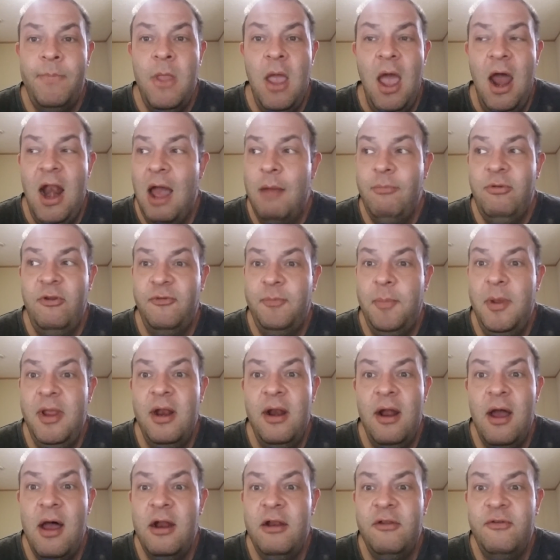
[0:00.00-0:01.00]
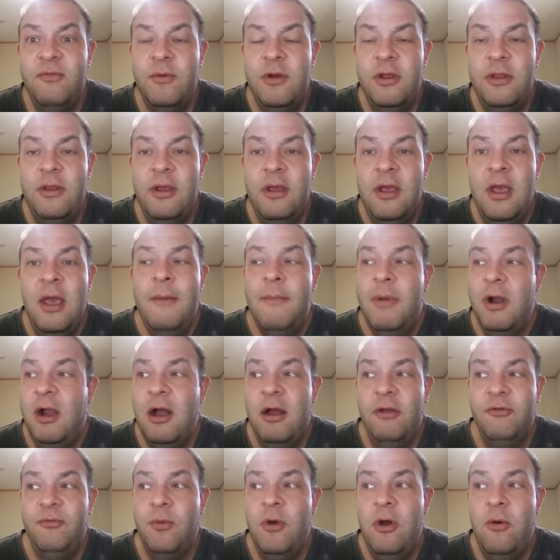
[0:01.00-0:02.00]
And I'm just being honest with you.
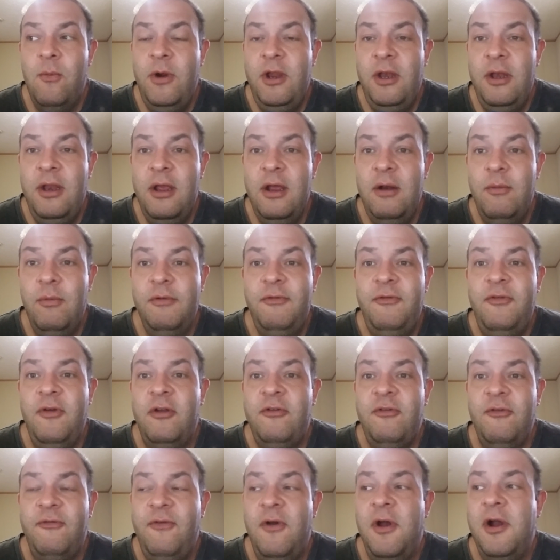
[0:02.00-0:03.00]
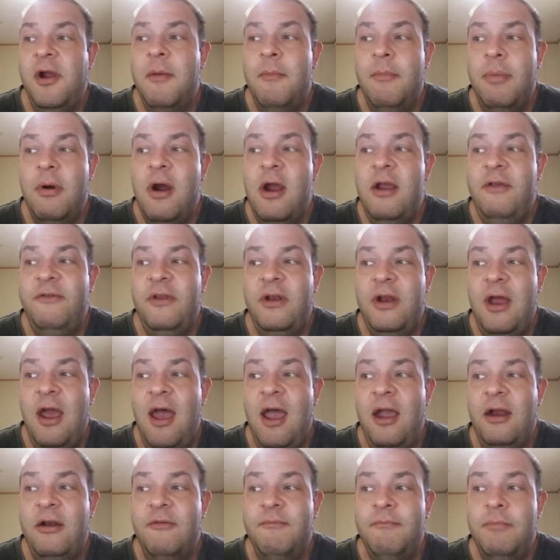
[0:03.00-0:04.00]
Because what we did was such a fucking brazen
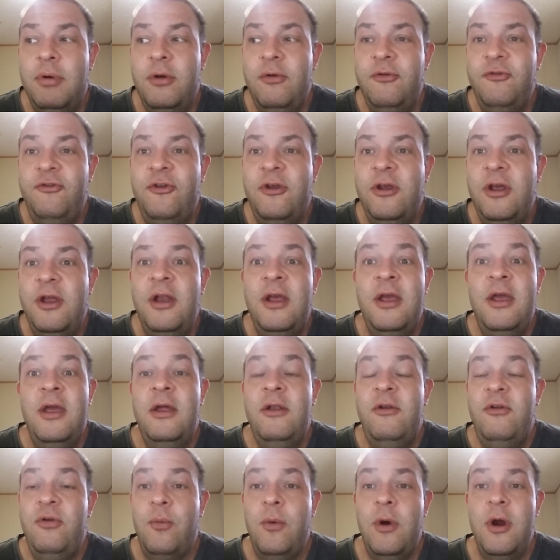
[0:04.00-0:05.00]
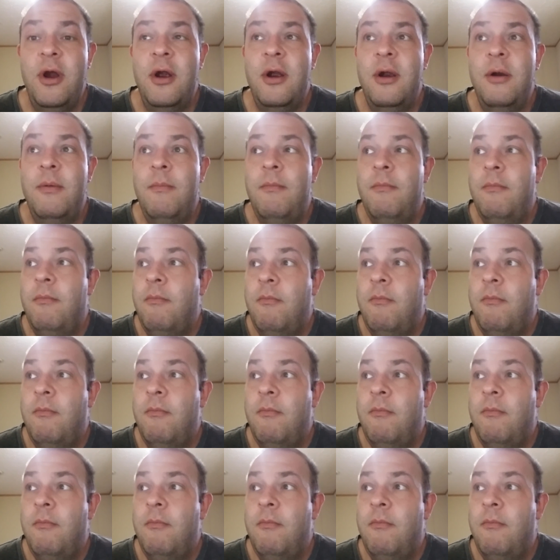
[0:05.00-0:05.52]
act of bullshit to where